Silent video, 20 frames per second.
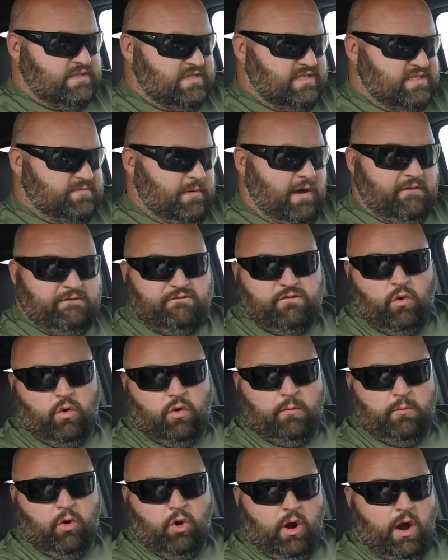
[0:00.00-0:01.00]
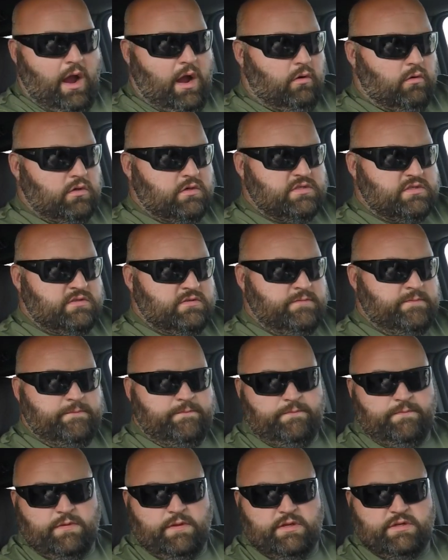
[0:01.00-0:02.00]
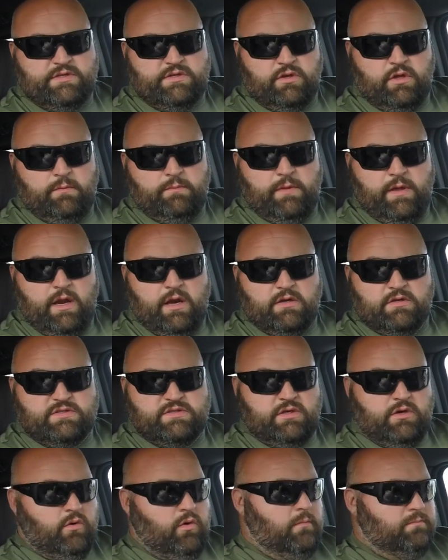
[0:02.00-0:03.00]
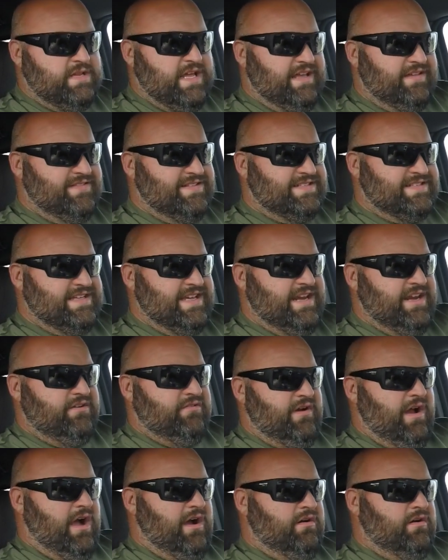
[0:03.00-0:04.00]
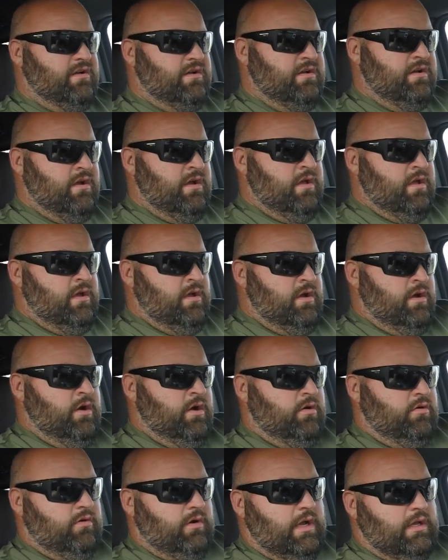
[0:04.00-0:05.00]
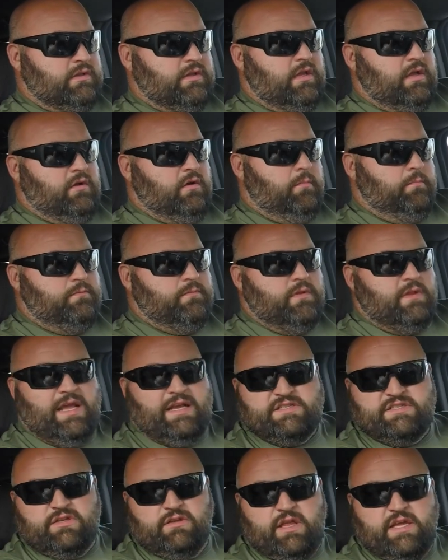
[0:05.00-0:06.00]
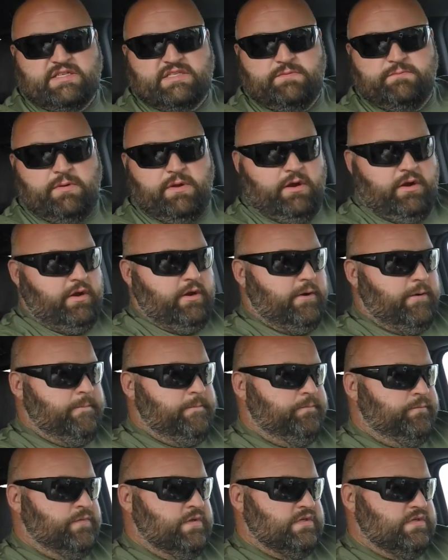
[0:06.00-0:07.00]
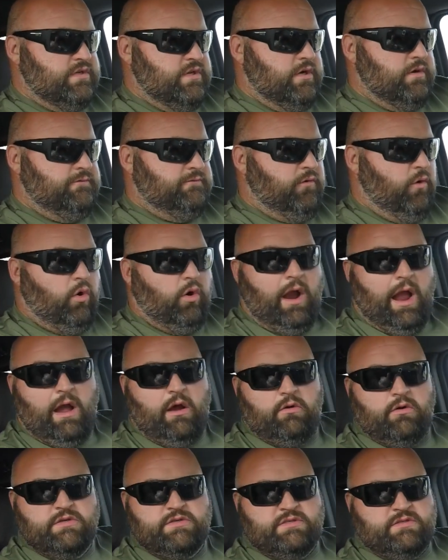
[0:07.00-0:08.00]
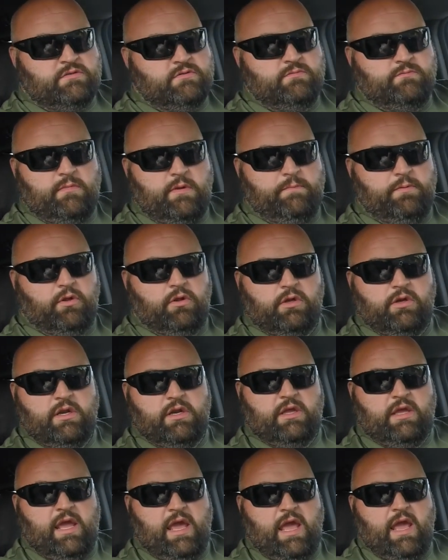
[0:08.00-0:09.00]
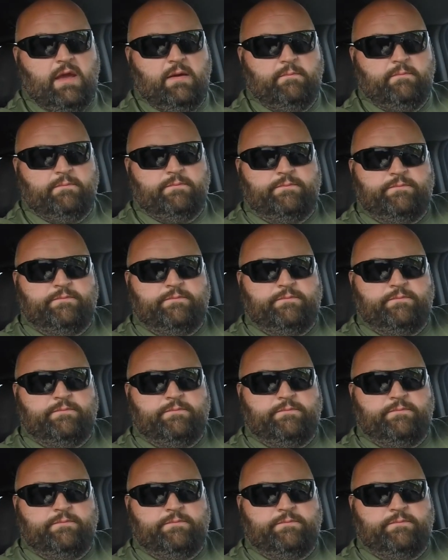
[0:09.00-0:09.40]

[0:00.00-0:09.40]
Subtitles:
It says about 4 more hours until I'm there. So I'm taking the scenic route around up next to Lake Superior. So 4 hours, be pulling into camp.